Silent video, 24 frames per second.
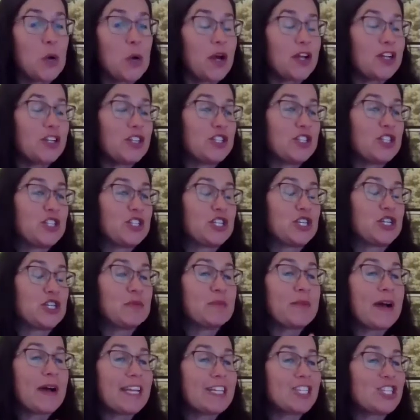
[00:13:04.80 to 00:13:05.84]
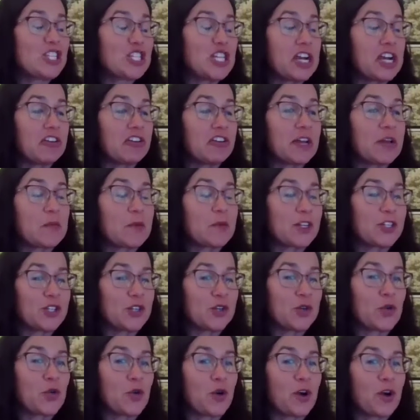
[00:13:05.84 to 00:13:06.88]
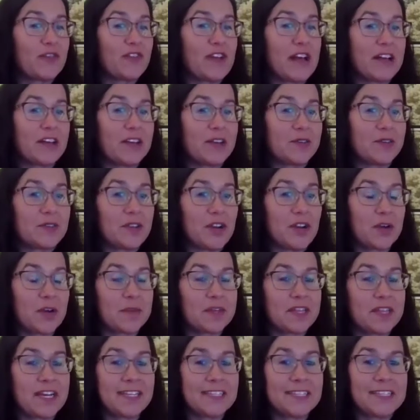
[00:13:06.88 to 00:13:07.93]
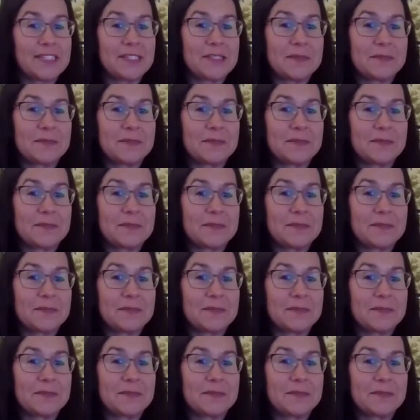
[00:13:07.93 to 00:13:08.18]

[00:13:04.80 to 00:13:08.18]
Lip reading: So do you mind sharing what your core values are with us?